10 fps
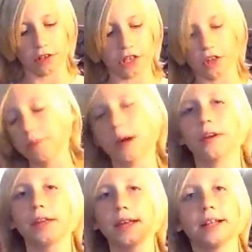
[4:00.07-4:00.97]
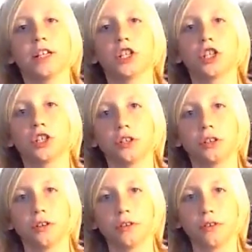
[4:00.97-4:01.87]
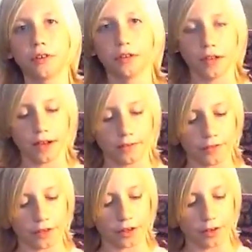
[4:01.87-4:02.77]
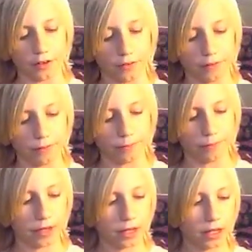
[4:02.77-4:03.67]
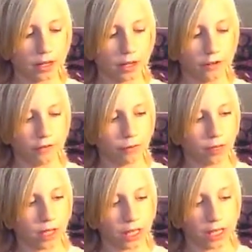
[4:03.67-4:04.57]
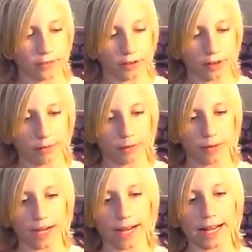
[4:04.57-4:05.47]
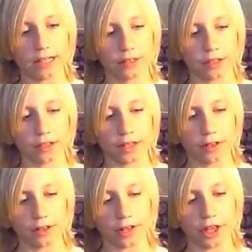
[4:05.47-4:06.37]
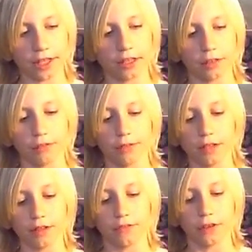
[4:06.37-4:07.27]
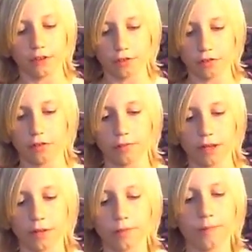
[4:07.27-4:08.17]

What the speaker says: still about an inch left of place after I put my hands on there, so I think this would be good for adults as well.